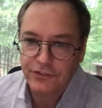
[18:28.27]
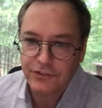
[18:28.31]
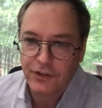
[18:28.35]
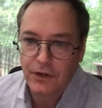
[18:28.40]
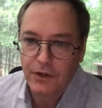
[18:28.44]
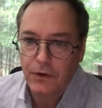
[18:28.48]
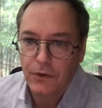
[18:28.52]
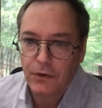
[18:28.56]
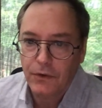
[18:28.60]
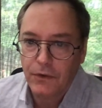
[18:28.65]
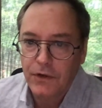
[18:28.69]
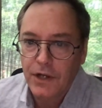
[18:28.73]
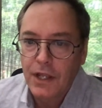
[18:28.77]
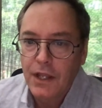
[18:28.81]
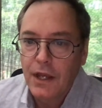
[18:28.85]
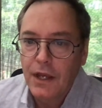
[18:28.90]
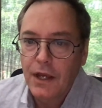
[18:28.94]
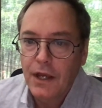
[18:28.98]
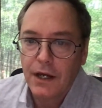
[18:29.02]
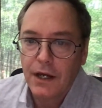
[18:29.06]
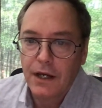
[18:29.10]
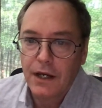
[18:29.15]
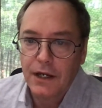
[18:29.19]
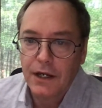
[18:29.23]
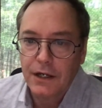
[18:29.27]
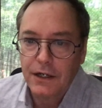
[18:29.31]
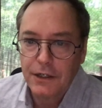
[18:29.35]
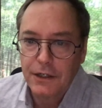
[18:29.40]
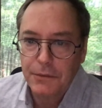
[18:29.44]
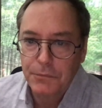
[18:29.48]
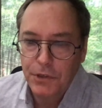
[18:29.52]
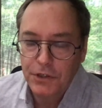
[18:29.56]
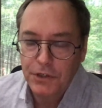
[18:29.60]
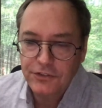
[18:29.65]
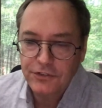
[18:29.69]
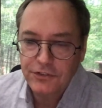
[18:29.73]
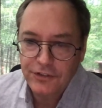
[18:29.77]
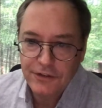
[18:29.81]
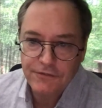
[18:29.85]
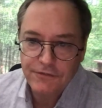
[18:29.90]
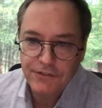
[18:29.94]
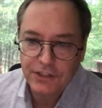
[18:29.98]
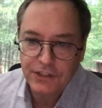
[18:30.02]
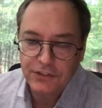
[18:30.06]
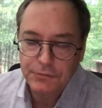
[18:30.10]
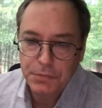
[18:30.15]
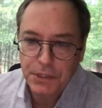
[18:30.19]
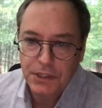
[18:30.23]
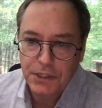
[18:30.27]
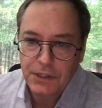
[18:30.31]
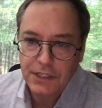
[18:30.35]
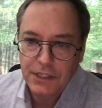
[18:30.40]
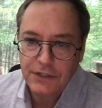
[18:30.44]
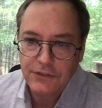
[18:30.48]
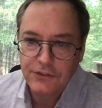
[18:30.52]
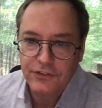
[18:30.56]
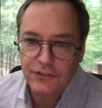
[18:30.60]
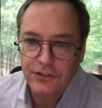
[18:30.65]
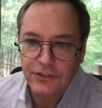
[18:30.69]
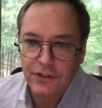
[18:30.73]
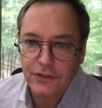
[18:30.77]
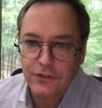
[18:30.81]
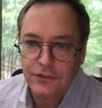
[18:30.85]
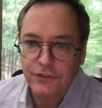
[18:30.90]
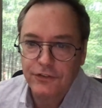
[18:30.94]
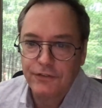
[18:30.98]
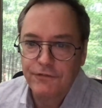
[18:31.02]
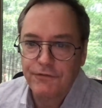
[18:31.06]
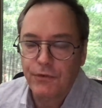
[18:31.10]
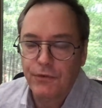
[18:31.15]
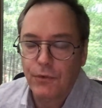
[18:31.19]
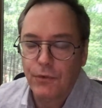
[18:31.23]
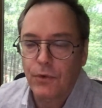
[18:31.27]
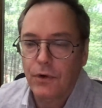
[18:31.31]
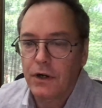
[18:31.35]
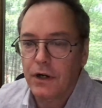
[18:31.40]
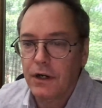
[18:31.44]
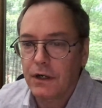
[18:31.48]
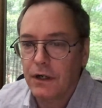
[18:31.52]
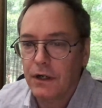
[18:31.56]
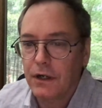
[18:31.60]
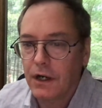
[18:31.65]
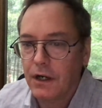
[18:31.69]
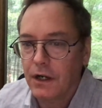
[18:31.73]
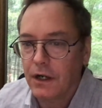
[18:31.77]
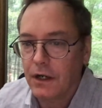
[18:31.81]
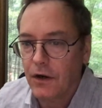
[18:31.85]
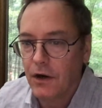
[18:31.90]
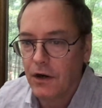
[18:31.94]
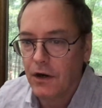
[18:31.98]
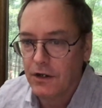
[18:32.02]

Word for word: So uh, immersive experiences for uh,